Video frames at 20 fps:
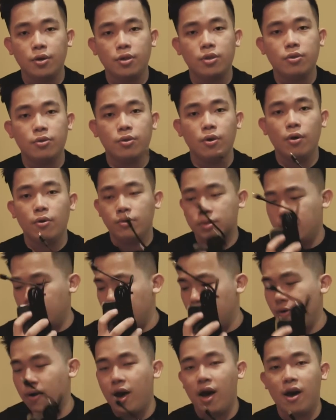good to know
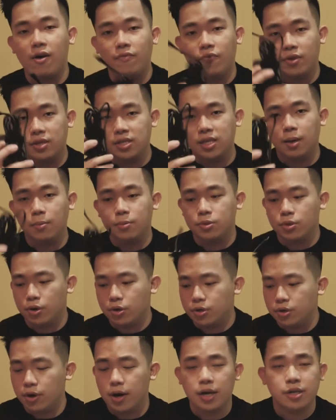that you have the same
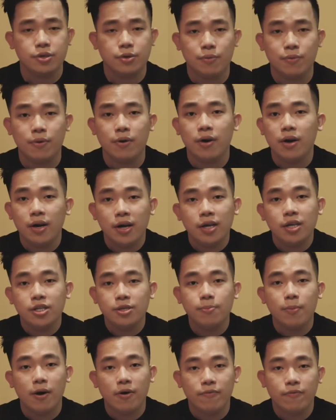charger as your
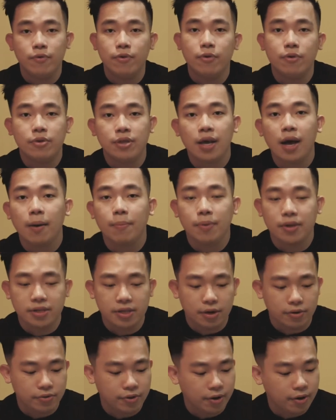smartphone or
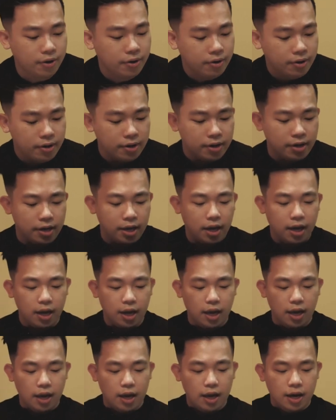tablets out there.
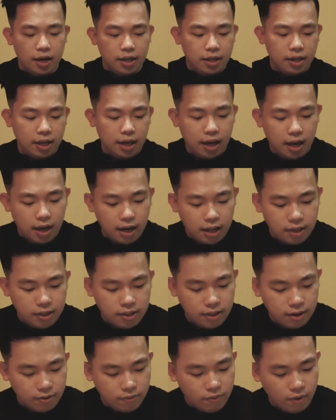And
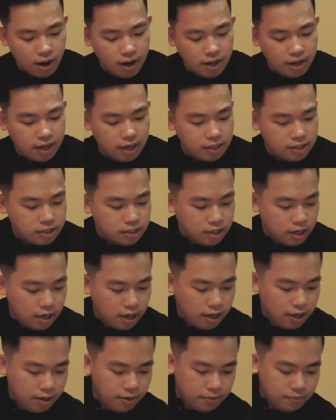at the right hand
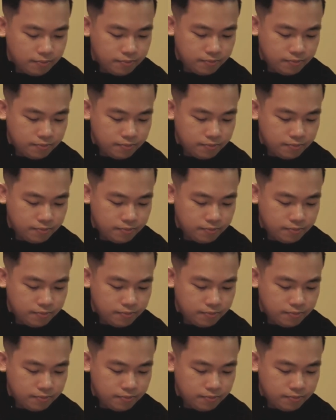side,